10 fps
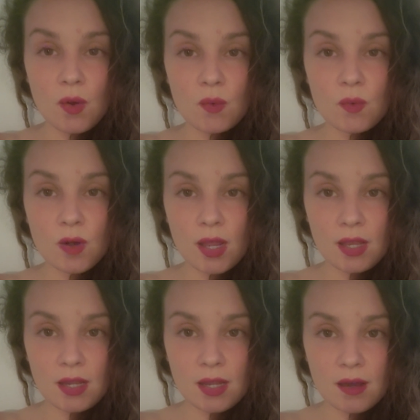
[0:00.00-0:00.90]

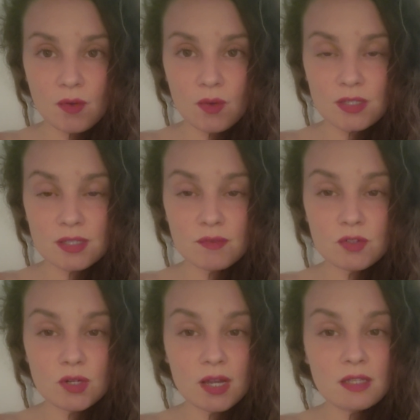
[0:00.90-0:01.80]
right now, because I've
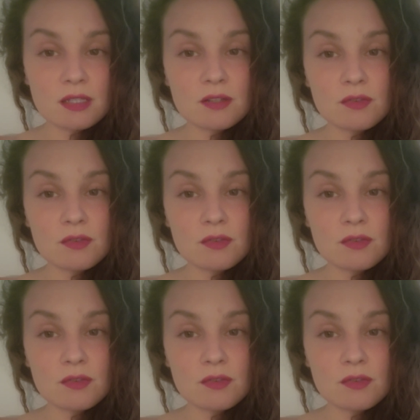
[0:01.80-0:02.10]
tried